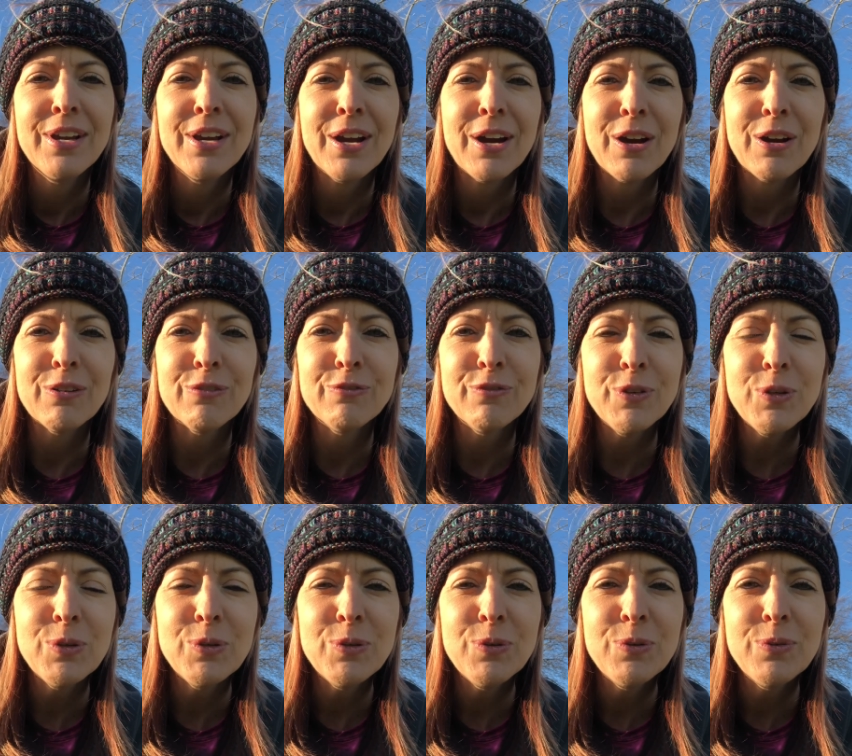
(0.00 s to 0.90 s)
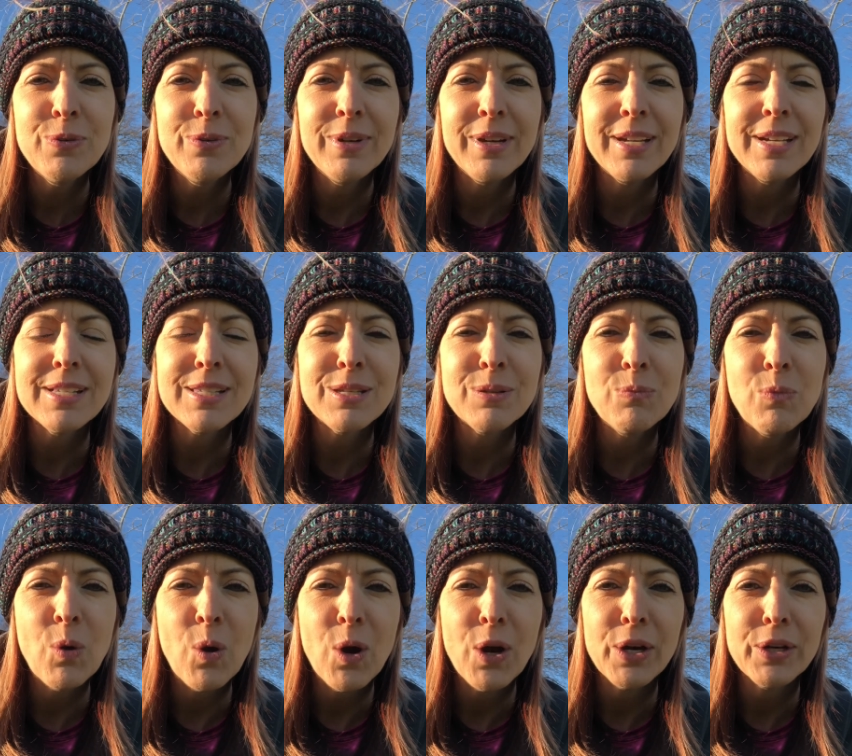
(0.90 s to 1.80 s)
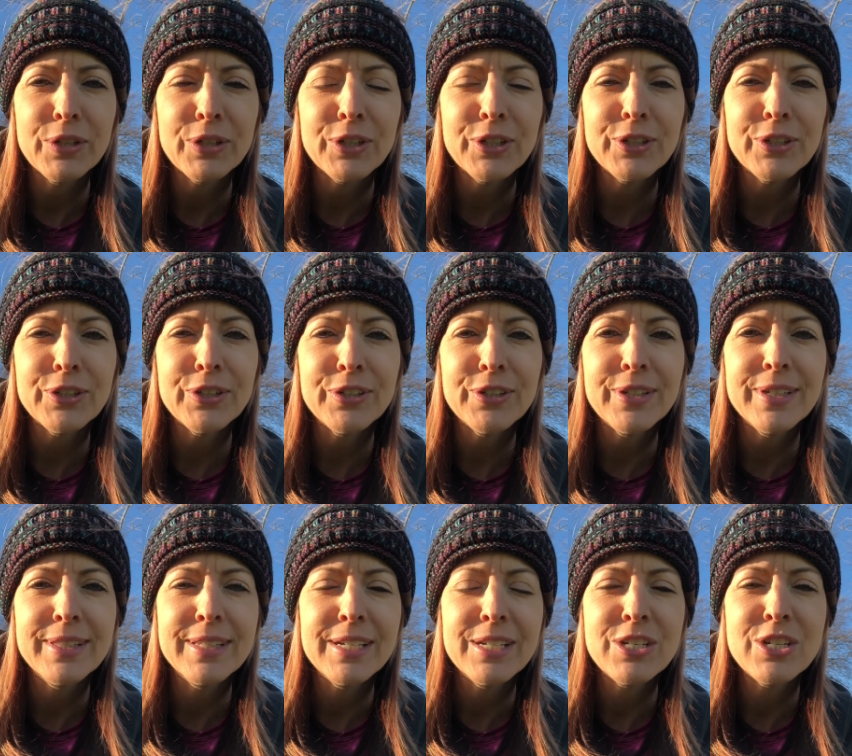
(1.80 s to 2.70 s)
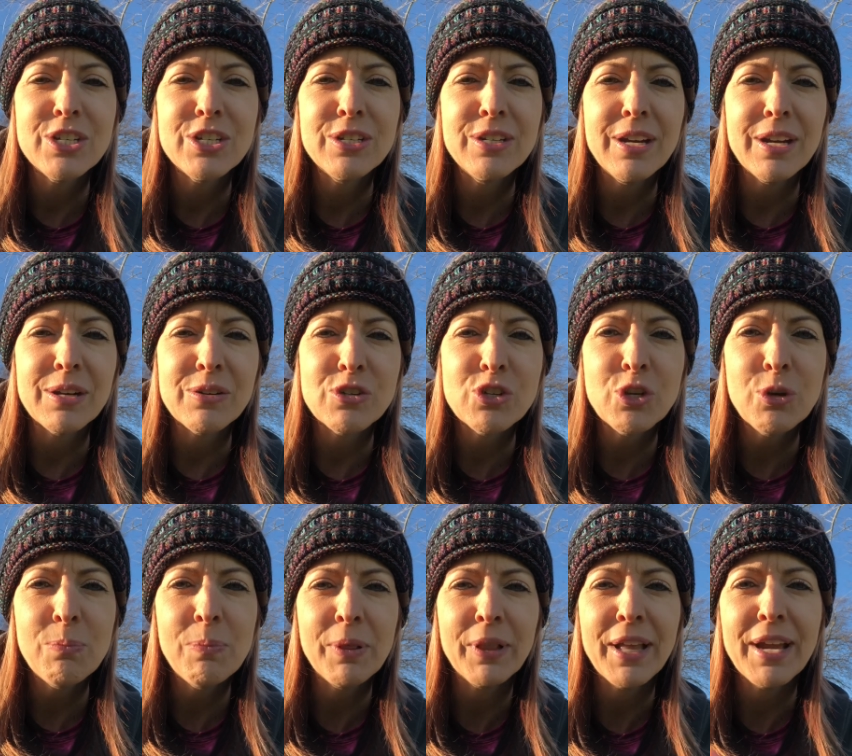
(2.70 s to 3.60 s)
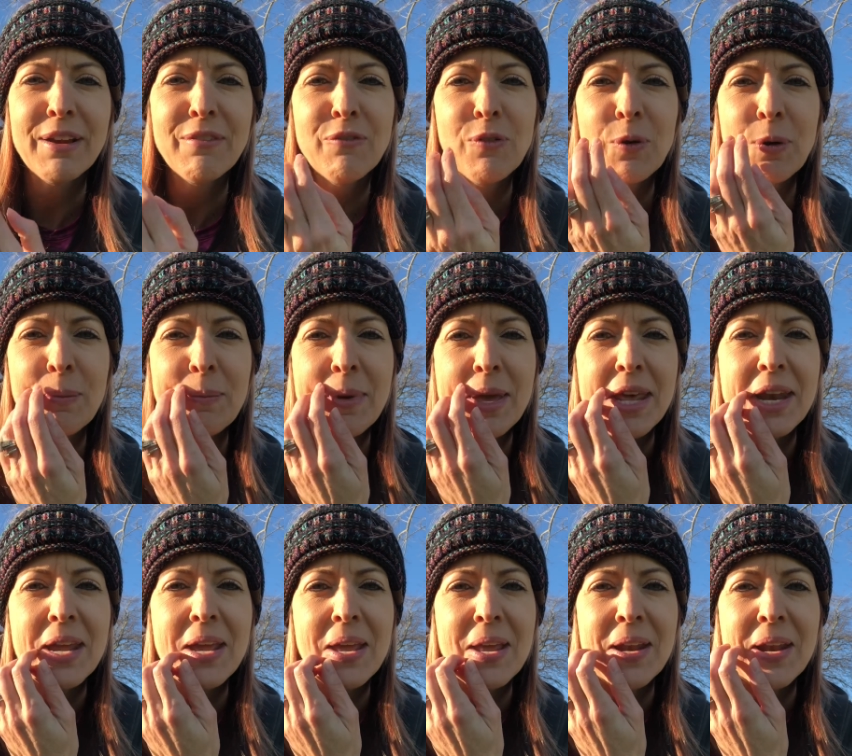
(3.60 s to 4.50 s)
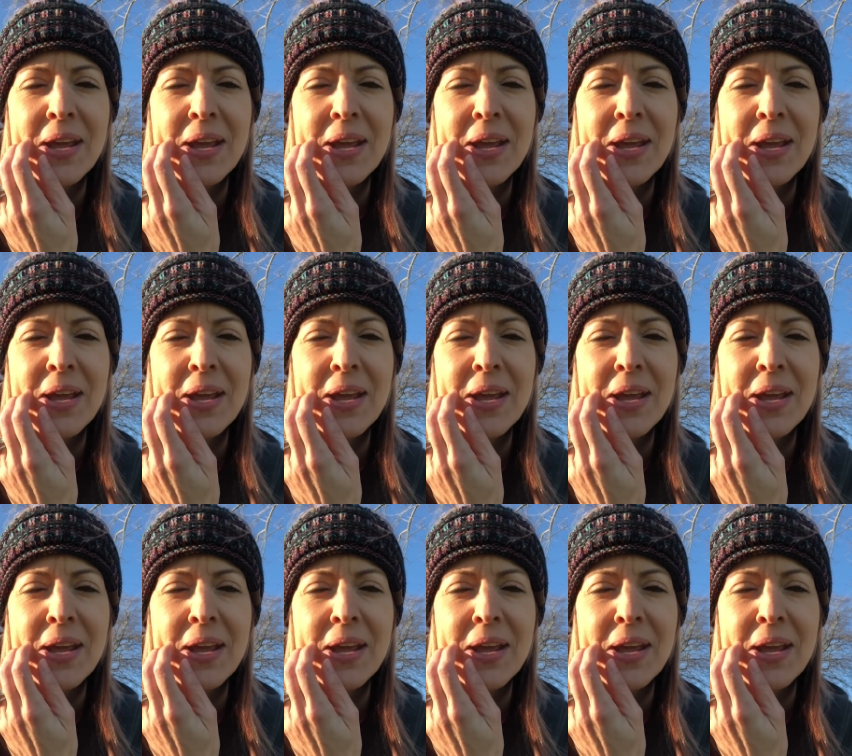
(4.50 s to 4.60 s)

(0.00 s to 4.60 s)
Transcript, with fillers: her food and get some water and then you know she'll play for a minute